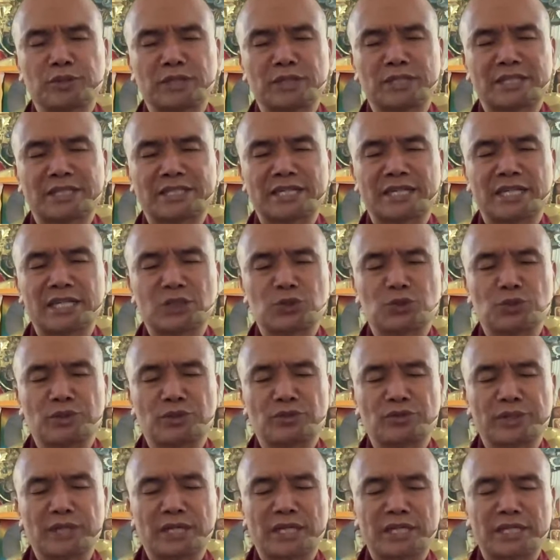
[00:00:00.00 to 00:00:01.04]
object tallies
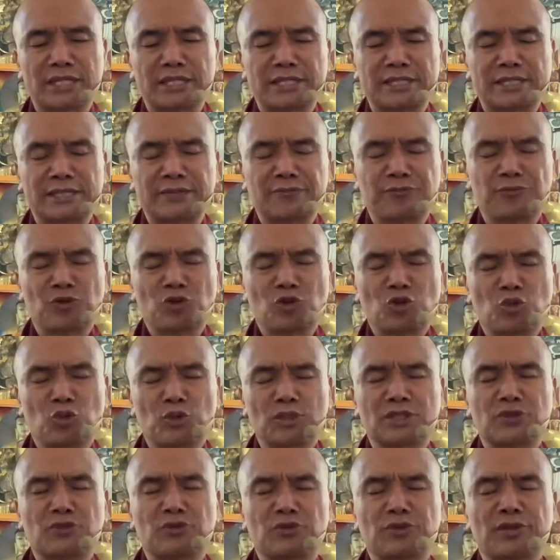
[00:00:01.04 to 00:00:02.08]
with the reality.
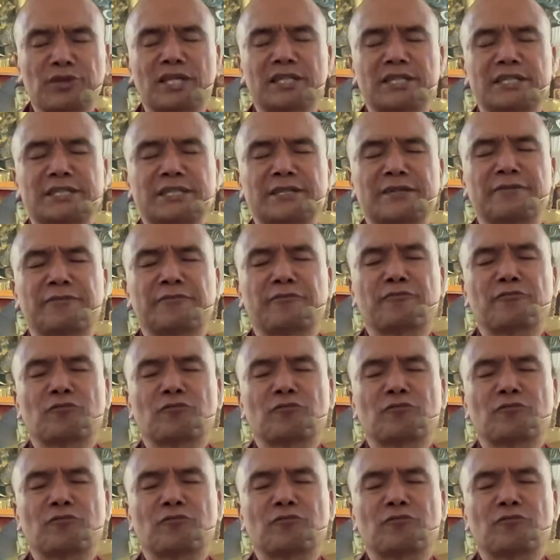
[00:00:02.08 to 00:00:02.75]
What's the reality?